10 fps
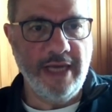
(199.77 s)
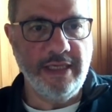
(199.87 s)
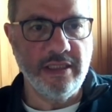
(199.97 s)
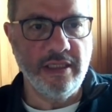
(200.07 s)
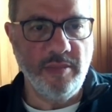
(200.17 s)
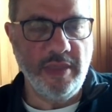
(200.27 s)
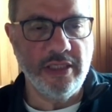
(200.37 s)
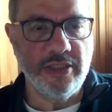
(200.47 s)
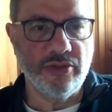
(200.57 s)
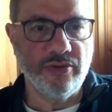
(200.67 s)
18
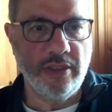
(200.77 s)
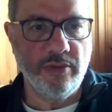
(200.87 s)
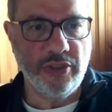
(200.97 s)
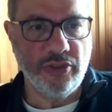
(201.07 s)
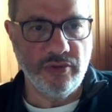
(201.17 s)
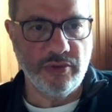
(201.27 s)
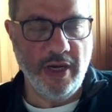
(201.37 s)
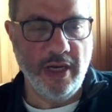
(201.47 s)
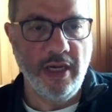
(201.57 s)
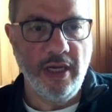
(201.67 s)
Mila Street, which was
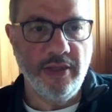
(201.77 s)
where